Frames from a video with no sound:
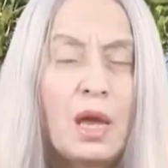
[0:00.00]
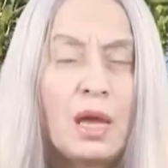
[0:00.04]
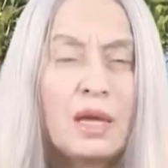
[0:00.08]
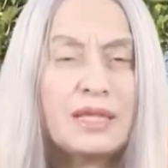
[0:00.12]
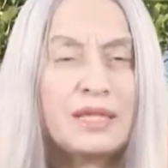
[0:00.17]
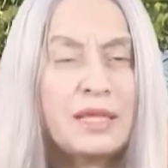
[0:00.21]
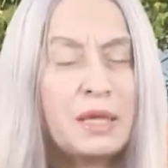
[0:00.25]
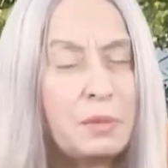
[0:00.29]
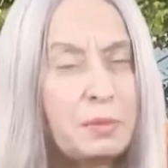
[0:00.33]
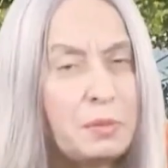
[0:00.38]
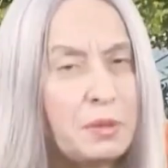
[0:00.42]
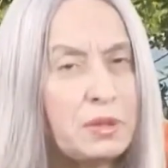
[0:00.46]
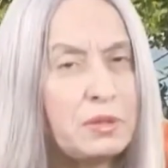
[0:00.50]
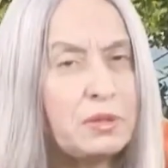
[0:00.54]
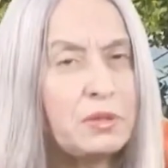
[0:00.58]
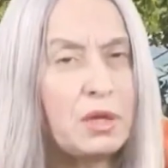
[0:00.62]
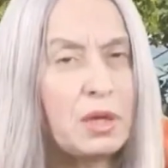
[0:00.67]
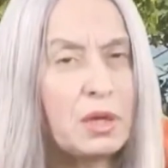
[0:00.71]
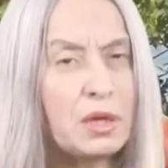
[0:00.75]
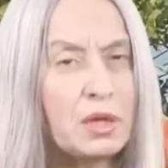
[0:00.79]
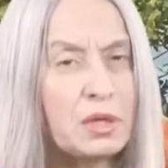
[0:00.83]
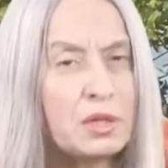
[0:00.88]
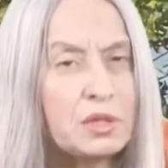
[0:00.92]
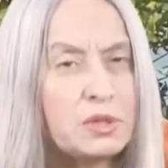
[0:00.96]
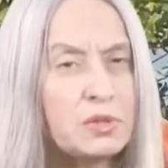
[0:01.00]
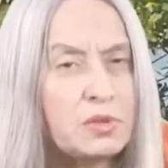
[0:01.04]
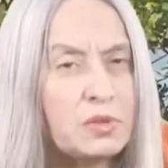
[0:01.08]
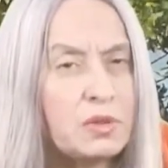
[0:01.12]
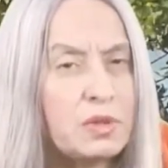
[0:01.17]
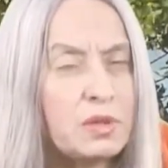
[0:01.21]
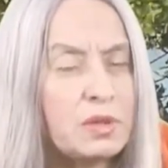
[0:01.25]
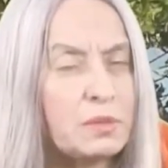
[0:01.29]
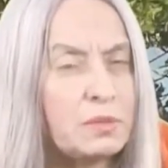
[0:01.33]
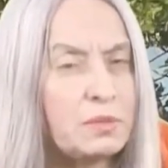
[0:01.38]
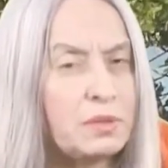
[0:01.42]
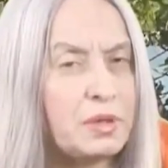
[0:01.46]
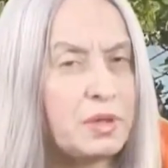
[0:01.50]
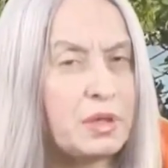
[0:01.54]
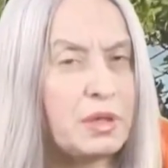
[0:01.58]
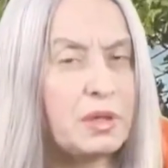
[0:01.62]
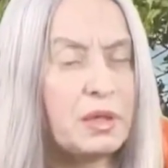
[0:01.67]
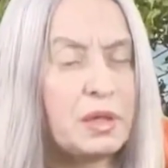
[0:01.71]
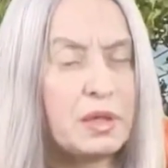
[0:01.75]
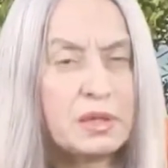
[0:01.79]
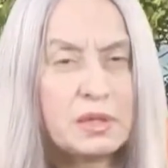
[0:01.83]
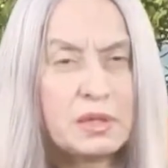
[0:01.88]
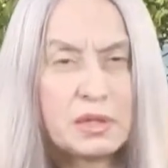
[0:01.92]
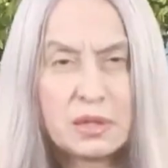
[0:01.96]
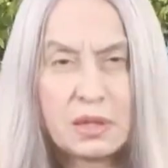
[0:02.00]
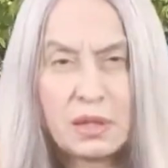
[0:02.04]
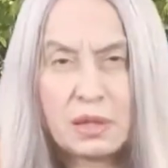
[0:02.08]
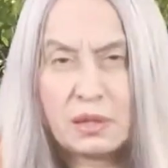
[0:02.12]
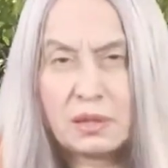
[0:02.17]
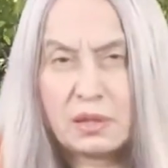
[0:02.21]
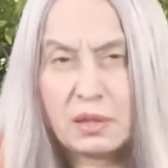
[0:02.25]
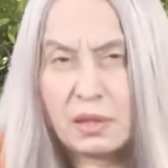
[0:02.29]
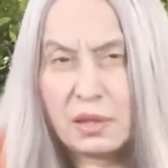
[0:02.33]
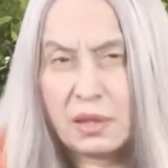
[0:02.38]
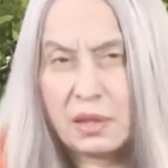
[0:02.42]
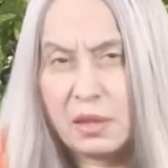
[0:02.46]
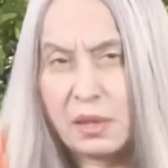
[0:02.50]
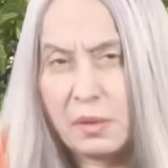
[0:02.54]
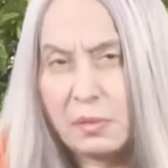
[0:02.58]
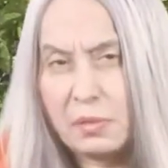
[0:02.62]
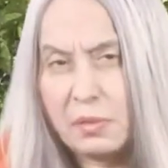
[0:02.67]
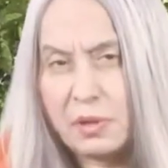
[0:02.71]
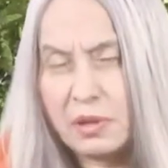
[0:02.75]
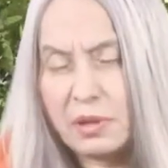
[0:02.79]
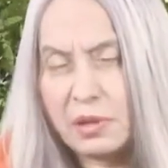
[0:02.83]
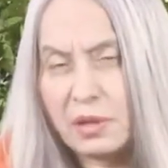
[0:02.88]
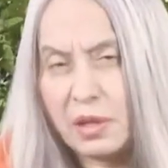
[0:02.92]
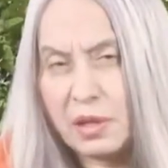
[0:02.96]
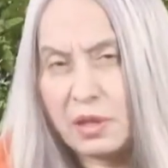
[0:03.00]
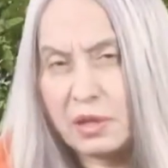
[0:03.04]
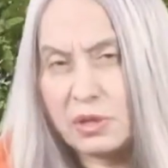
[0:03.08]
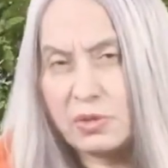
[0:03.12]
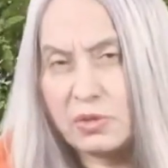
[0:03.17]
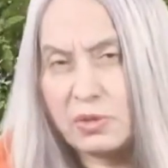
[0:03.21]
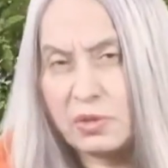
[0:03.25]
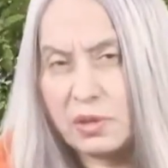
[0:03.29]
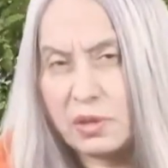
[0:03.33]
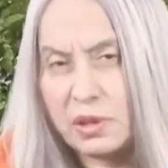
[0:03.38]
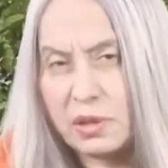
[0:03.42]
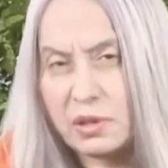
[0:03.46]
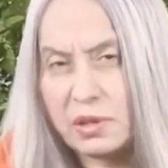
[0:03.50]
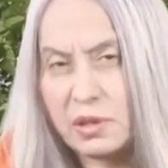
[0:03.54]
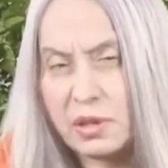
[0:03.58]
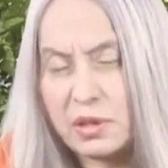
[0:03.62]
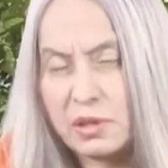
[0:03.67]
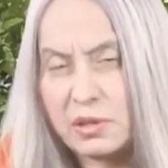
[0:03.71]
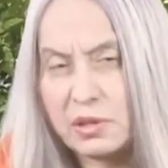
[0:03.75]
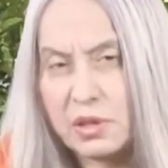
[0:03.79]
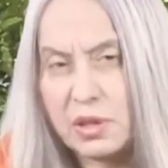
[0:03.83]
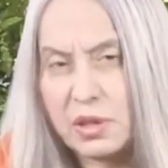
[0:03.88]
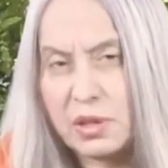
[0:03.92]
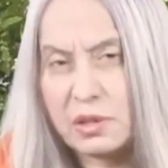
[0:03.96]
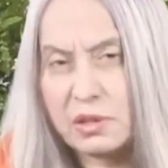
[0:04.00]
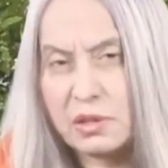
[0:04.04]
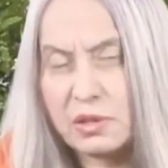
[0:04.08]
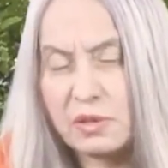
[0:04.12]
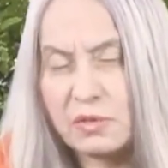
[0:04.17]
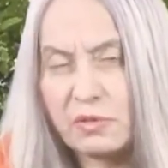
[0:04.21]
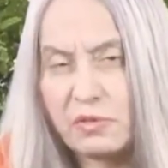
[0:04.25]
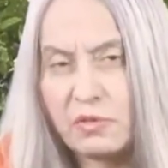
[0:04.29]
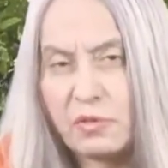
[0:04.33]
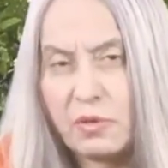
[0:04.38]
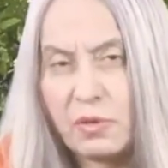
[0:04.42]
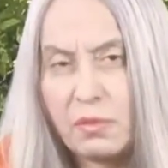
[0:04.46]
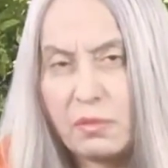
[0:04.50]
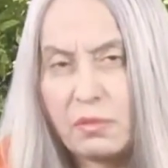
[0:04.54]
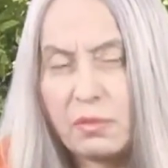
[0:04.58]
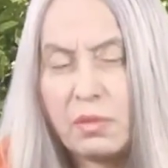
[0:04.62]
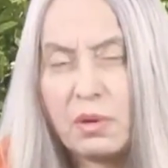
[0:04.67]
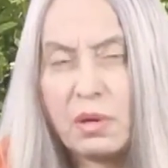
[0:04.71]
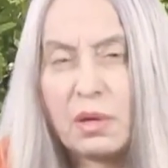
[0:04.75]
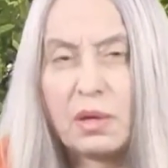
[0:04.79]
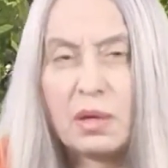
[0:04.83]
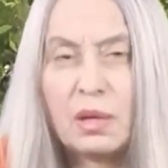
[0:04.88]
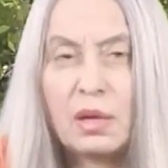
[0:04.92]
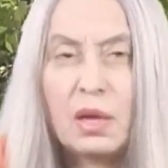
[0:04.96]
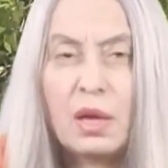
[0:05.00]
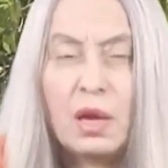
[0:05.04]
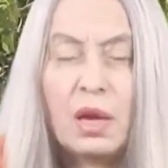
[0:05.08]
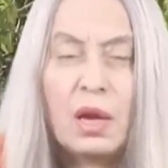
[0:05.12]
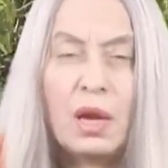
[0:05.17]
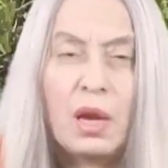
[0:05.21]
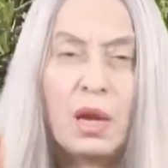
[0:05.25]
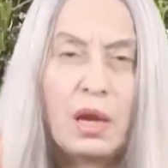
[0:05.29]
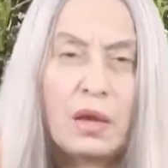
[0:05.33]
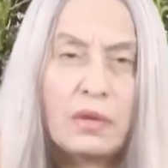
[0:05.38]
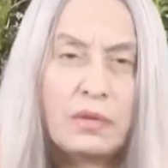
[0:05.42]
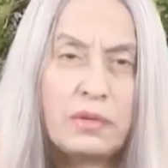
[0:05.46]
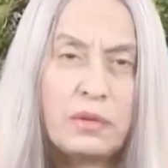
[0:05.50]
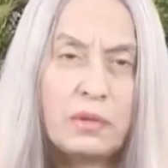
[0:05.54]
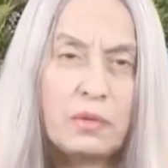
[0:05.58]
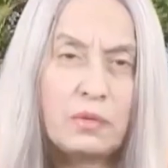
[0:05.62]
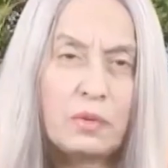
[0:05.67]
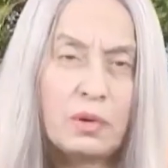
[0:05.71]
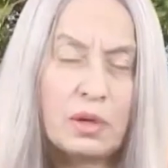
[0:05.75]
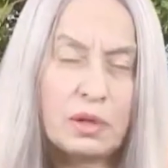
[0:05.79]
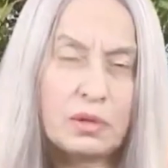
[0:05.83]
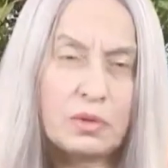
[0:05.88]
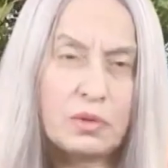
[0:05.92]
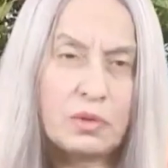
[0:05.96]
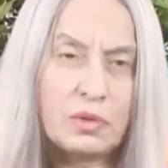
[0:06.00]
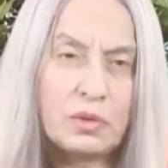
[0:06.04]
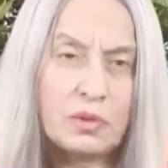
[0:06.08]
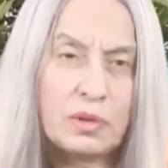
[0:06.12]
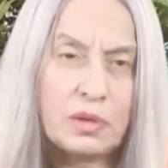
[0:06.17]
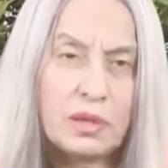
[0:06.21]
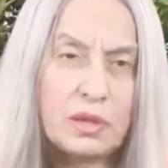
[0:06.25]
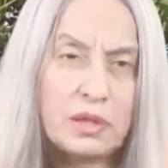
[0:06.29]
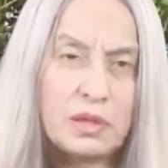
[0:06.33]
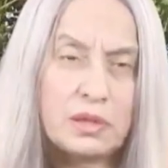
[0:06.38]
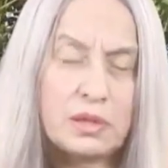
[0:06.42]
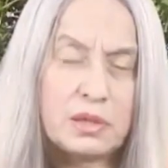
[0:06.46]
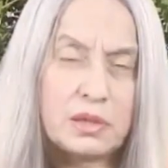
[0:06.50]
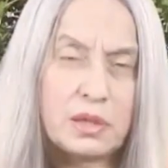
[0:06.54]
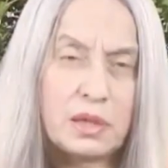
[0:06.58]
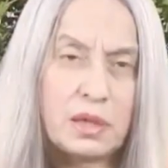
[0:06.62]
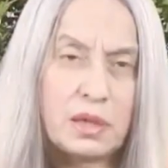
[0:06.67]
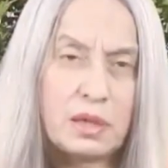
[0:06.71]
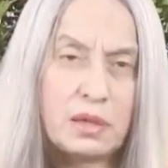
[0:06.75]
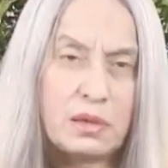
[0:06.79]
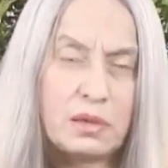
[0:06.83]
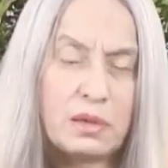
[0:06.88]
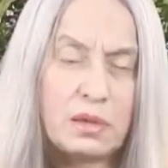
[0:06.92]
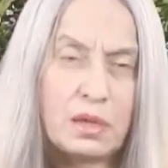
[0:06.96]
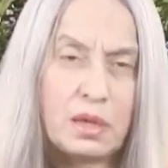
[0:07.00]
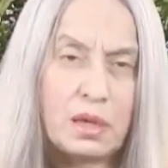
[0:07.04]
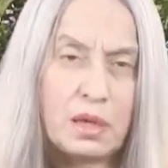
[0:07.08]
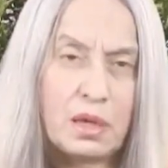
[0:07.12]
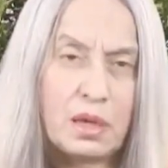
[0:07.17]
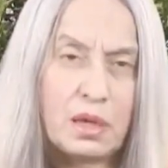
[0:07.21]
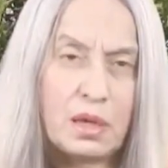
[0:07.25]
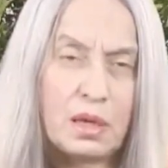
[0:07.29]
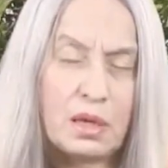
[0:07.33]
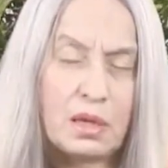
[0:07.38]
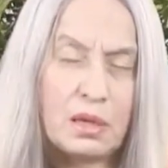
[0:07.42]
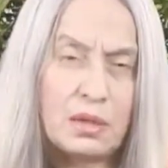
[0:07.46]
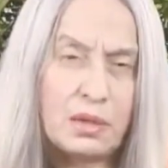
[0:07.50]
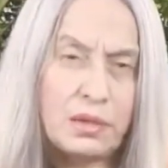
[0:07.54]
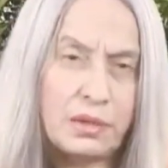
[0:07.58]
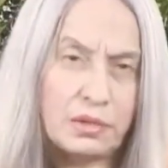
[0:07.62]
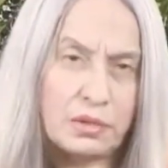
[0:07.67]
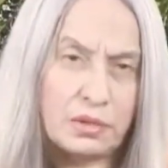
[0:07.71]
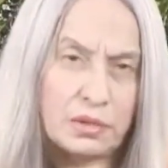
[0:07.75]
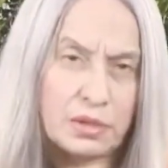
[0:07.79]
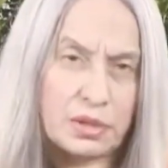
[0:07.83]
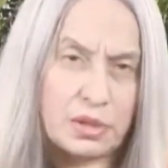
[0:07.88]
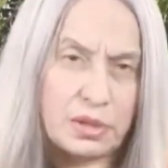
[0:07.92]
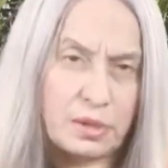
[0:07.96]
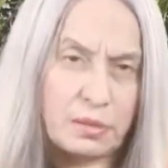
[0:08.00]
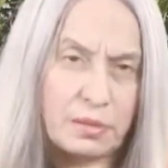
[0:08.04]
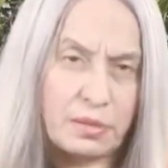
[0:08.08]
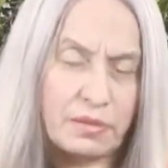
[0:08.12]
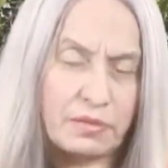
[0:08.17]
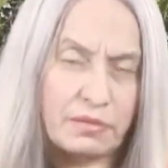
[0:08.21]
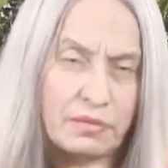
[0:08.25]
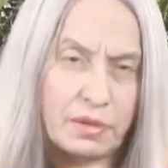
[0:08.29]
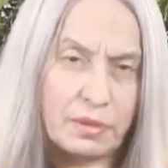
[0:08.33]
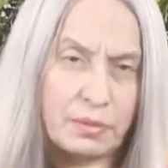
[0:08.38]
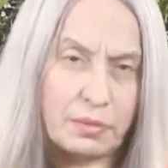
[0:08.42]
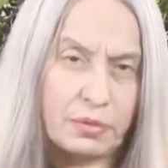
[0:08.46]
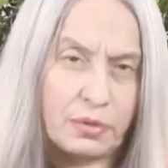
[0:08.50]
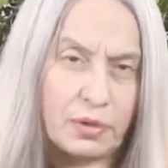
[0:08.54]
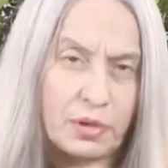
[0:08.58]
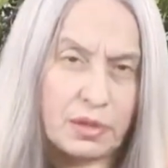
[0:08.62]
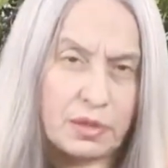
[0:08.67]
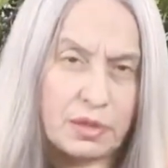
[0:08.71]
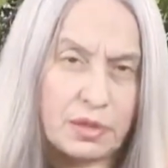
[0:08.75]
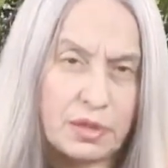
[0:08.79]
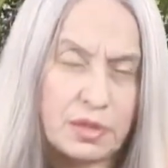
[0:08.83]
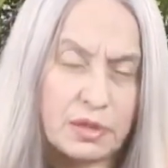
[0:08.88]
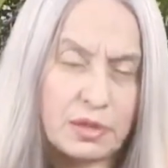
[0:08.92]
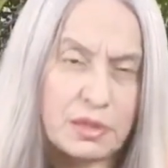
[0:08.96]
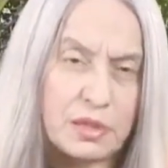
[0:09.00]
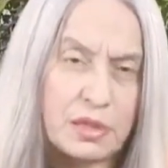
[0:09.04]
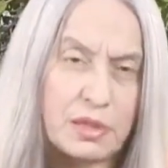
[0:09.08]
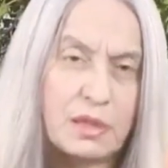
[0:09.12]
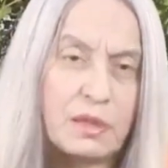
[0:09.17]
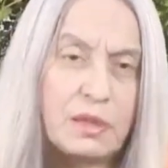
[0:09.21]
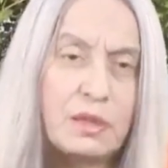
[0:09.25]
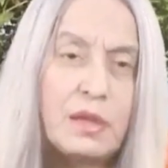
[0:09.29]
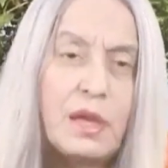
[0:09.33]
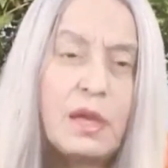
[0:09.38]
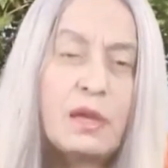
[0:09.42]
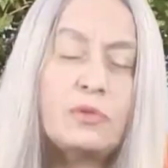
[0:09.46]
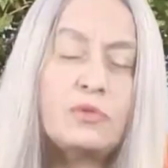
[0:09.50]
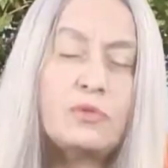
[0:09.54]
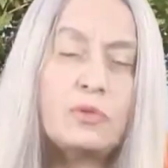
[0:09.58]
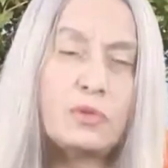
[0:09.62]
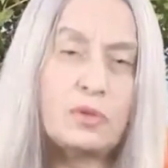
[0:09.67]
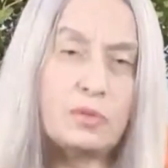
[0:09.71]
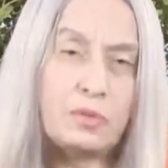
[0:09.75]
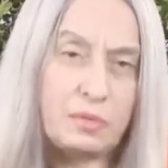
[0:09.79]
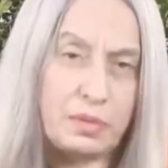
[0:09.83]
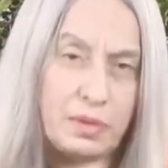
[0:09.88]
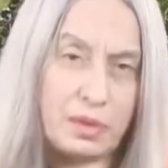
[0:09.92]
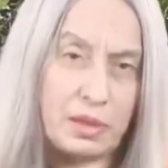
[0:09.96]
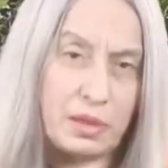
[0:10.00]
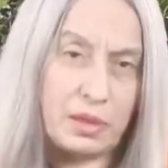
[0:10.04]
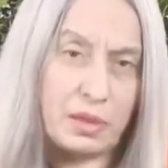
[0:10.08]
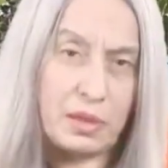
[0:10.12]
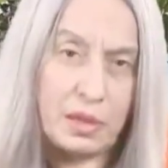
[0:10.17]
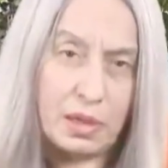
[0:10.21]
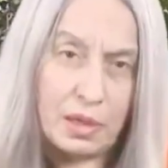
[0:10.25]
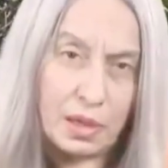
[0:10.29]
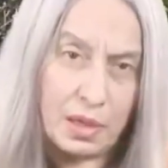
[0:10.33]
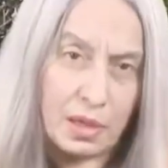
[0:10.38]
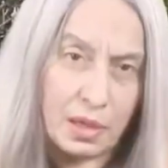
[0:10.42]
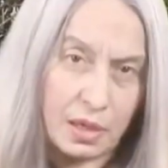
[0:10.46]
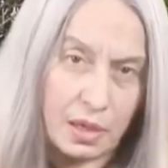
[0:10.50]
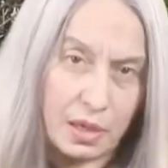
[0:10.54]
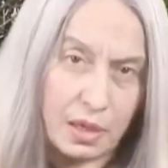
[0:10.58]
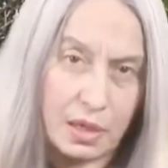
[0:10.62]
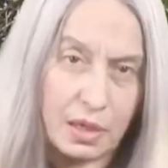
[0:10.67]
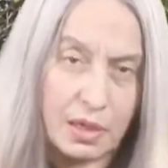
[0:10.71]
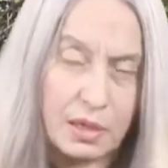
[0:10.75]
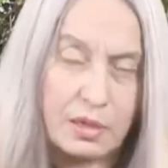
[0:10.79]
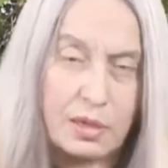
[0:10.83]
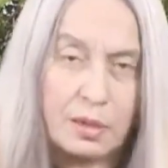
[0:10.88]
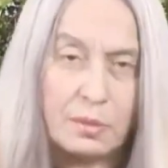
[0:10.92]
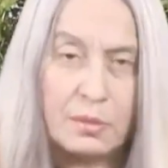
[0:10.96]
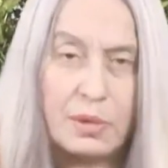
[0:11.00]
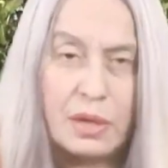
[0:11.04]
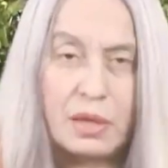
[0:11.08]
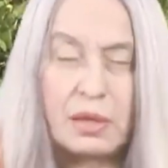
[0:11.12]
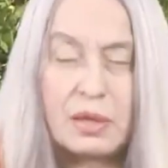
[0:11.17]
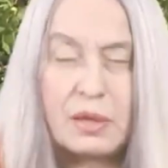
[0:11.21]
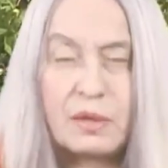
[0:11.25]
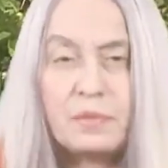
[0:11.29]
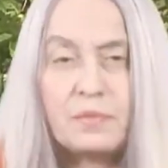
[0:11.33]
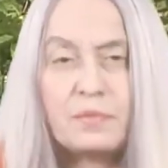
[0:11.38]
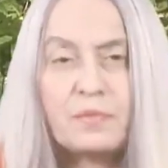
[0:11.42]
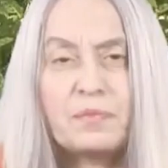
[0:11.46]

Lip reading: Keep in touch with the Paradise Center, keep in touch with the teachings from the one who is in the leadership of the process, and that would be the Mother.